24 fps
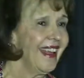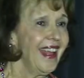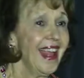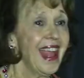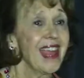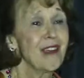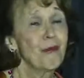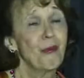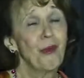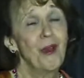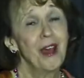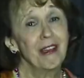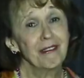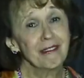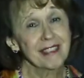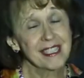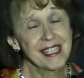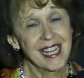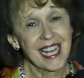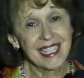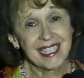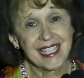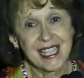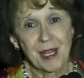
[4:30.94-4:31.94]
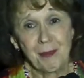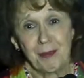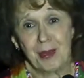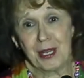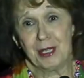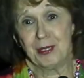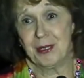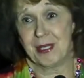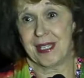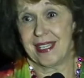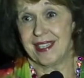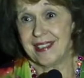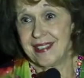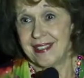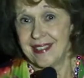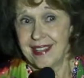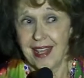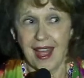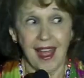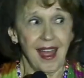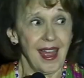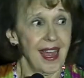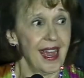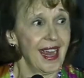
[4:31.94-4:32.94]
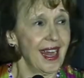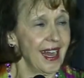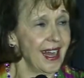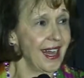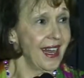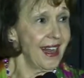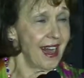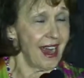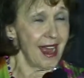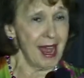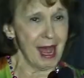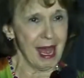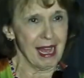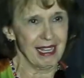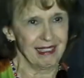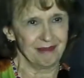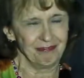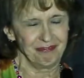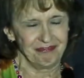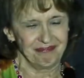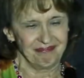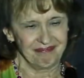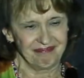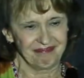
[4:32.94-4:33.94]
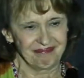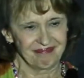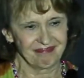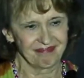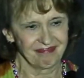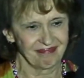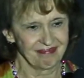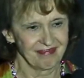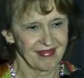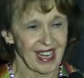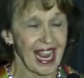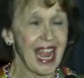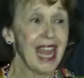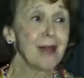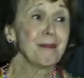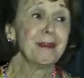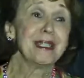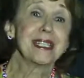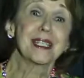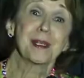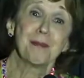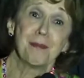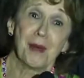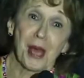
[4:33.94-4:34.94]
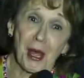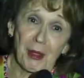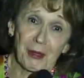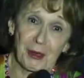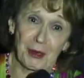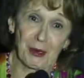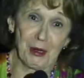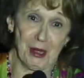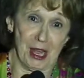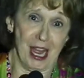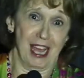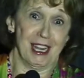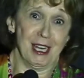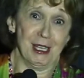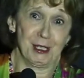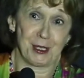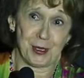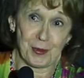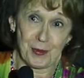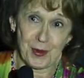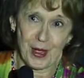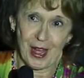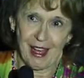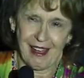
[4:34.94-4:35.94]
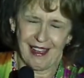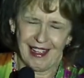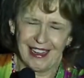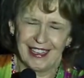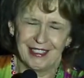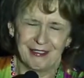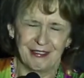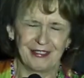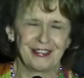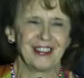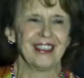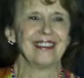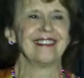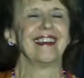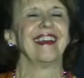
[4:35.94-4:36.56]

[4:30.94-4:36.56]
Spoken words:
And what was I supposed to say? I'm his mother, not his wife.